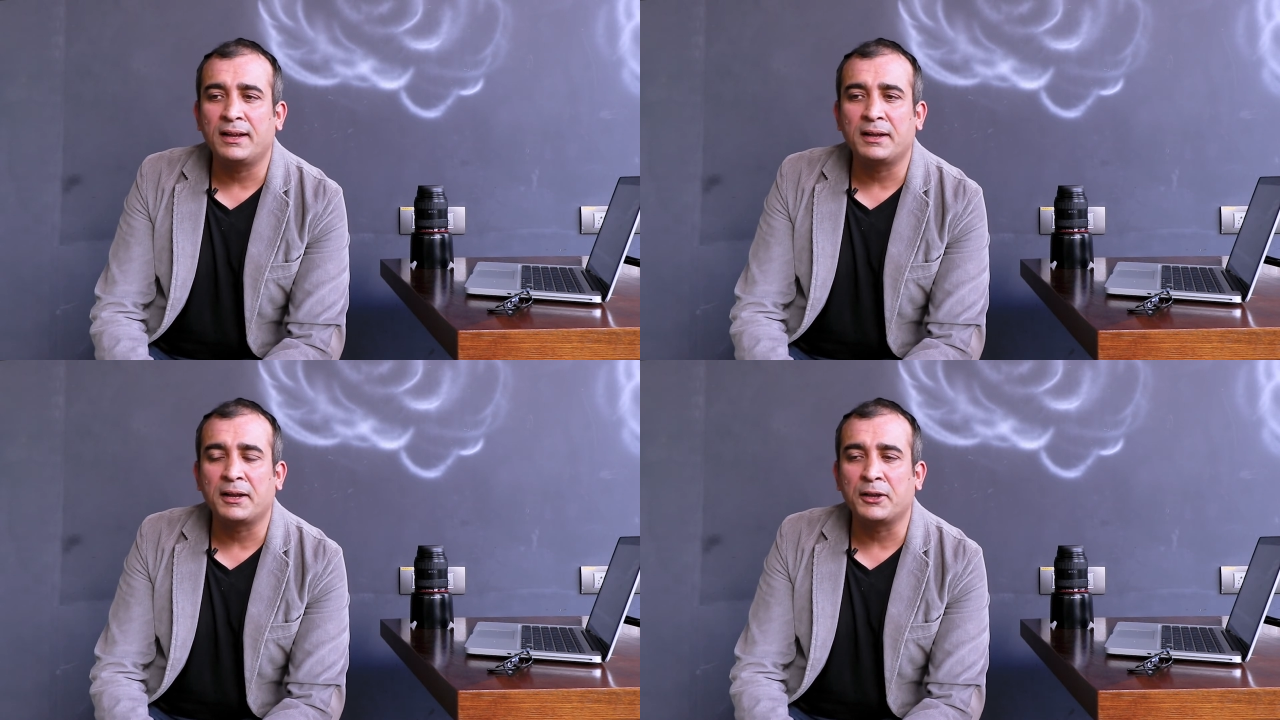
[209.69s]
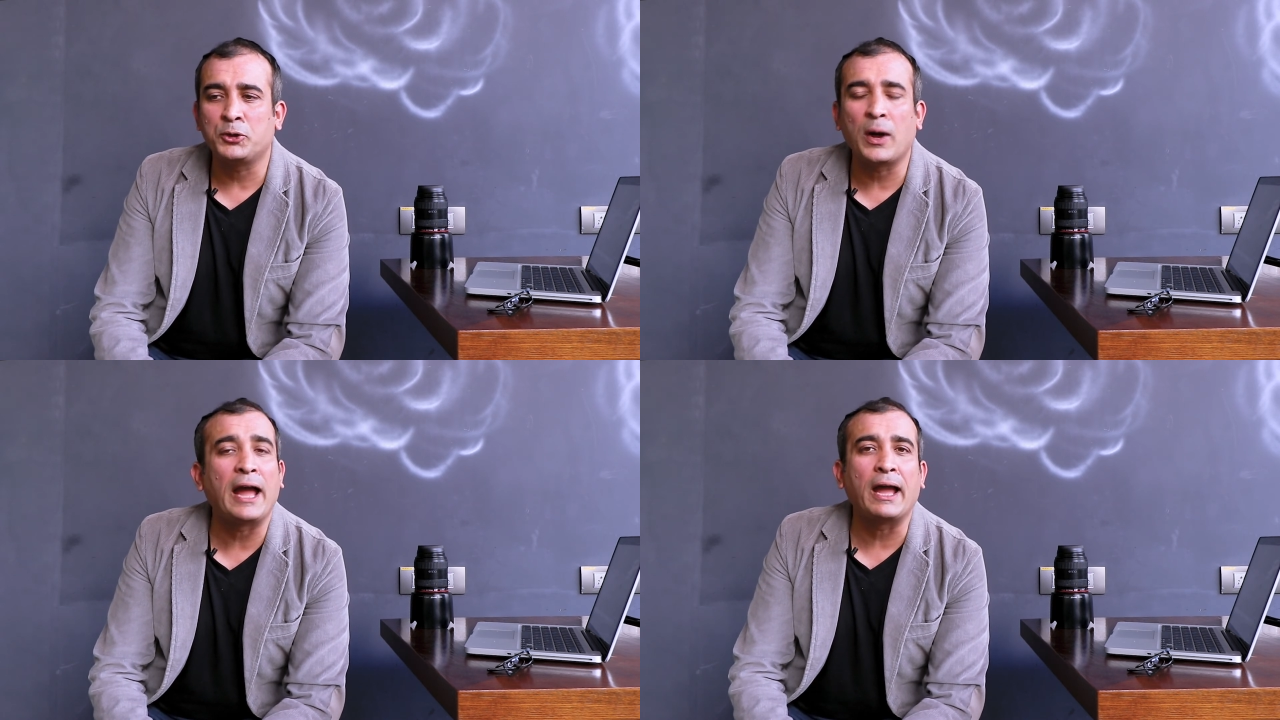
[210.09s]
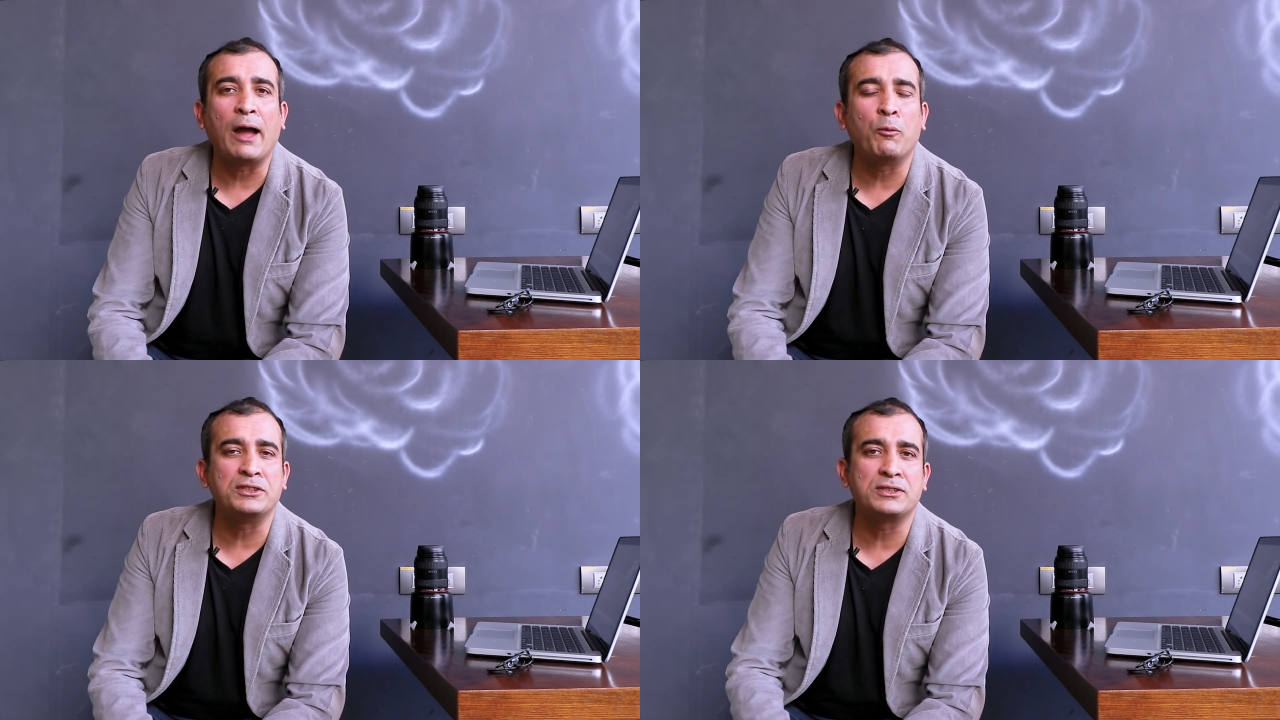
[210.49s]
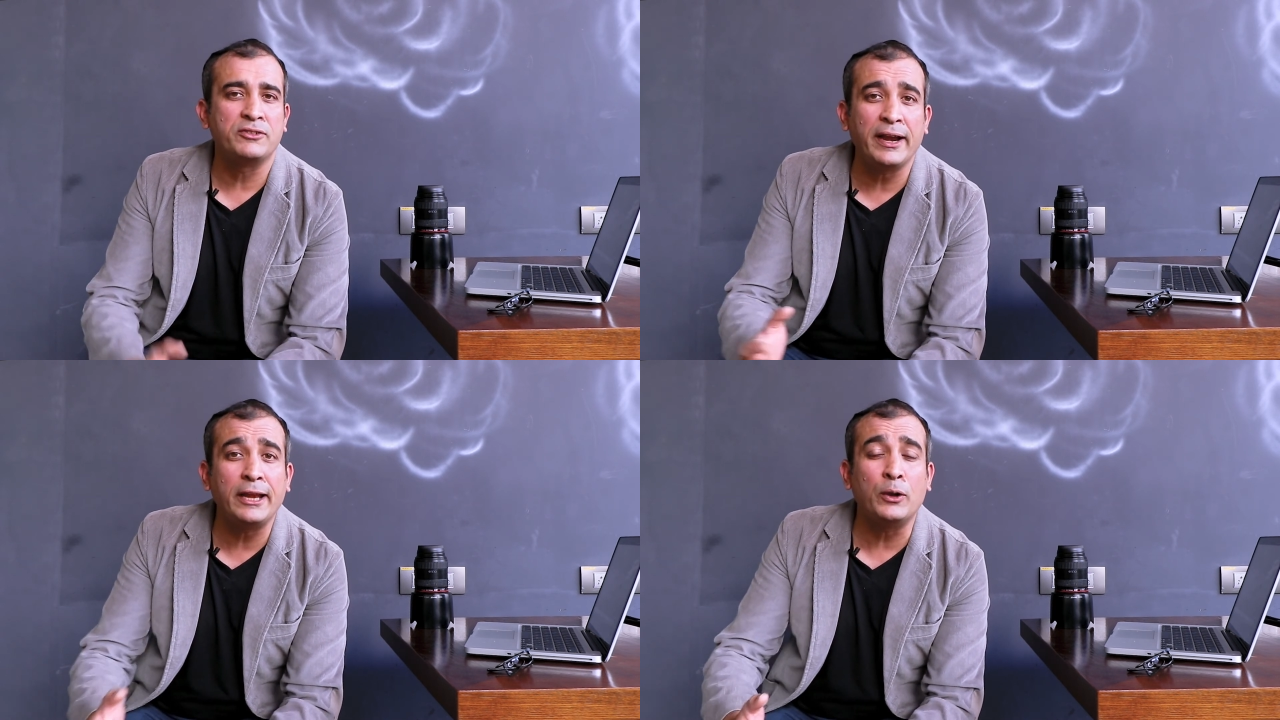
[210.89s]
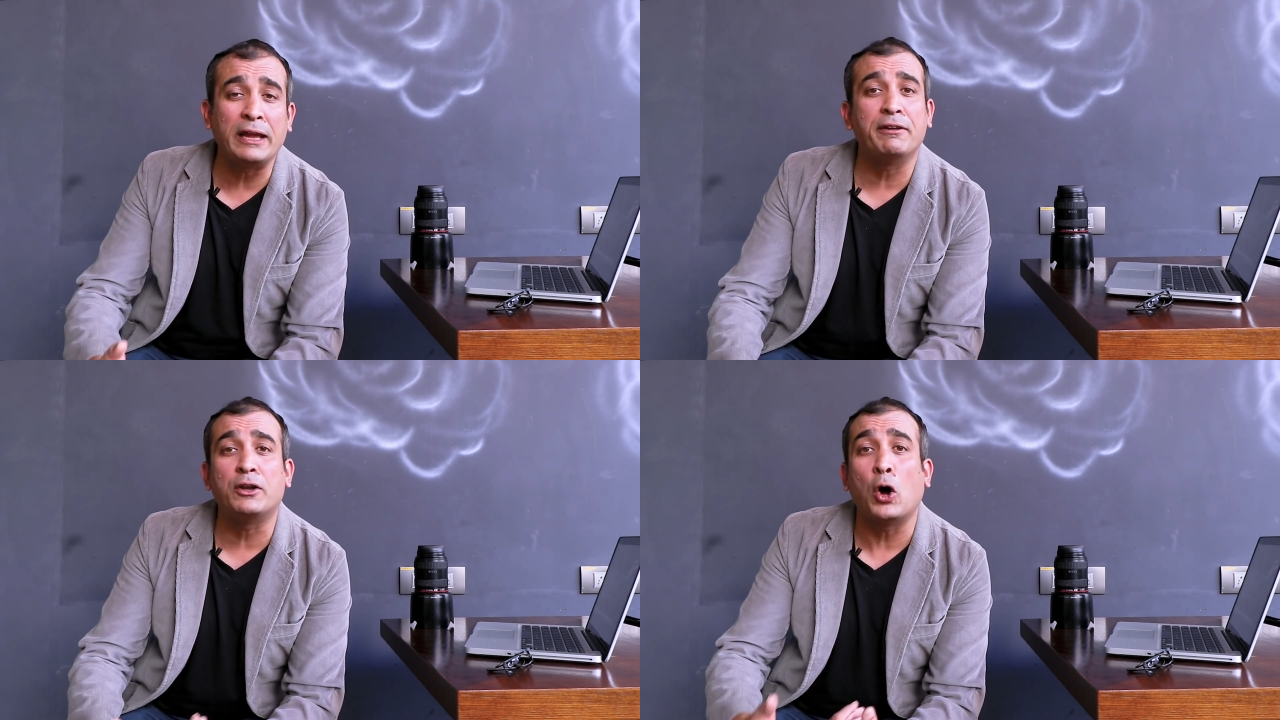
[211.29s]
uh, you know, I I was
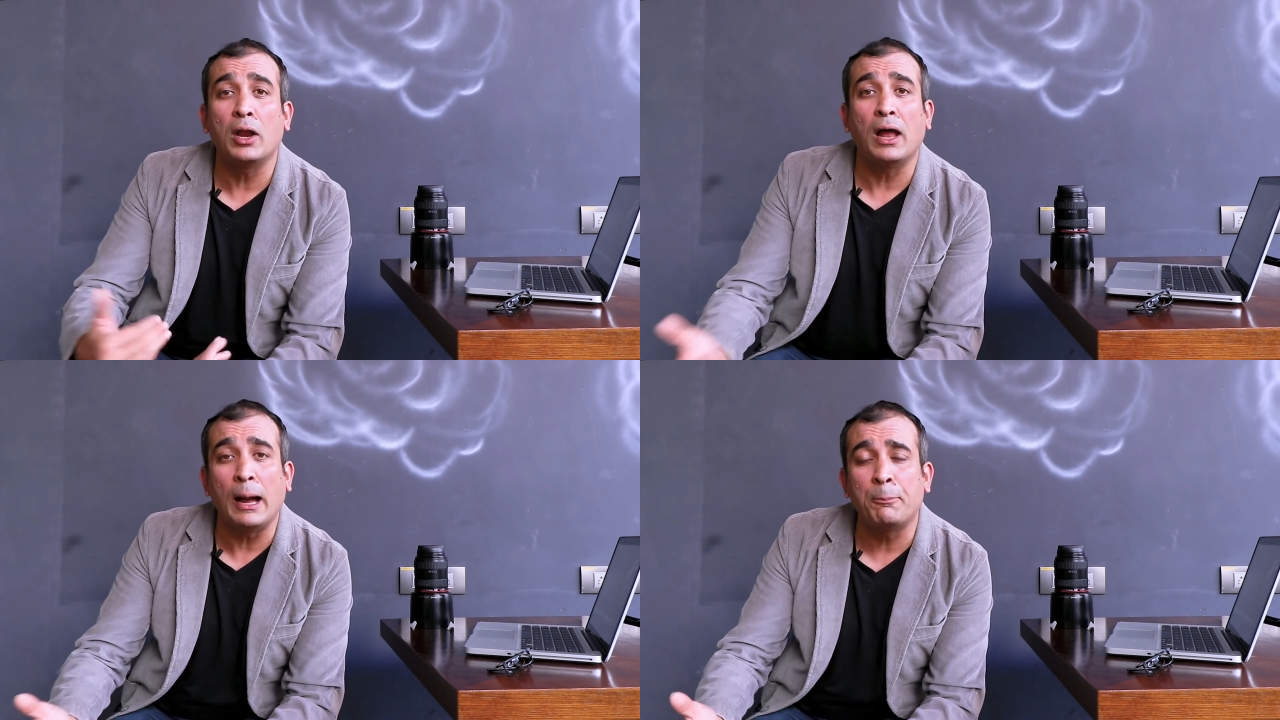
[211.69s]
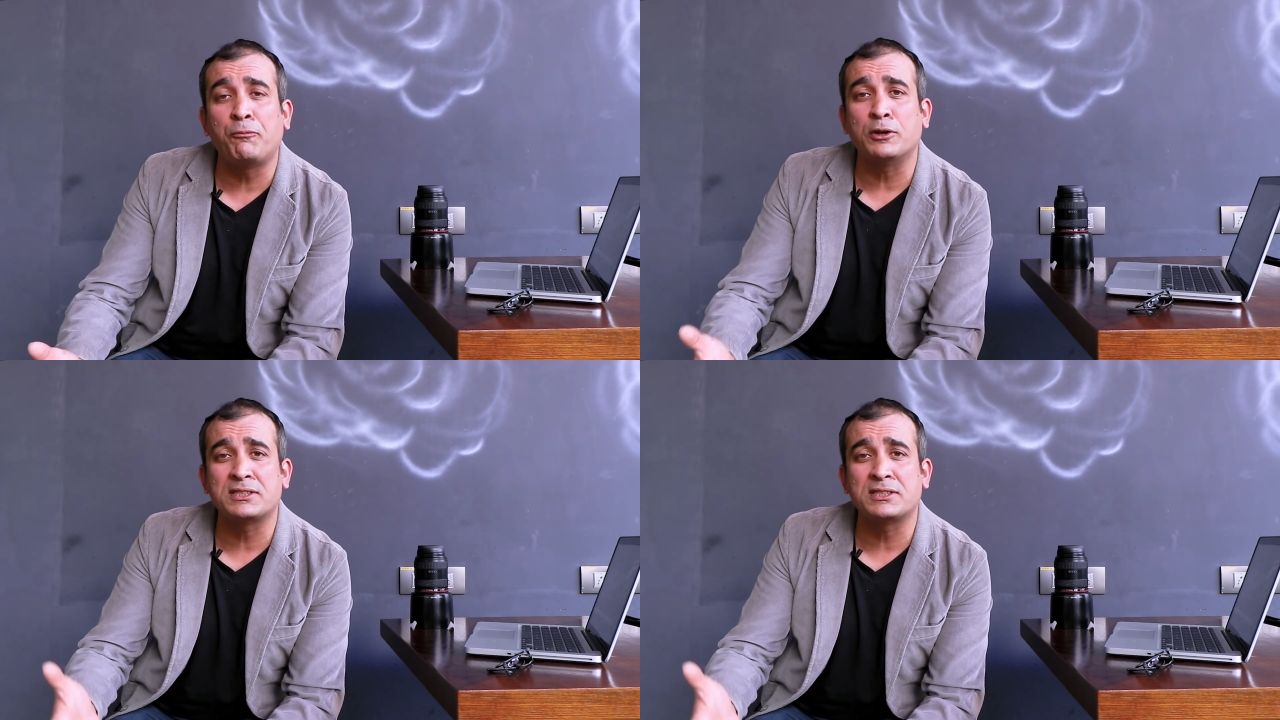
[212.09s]
ready to give it all up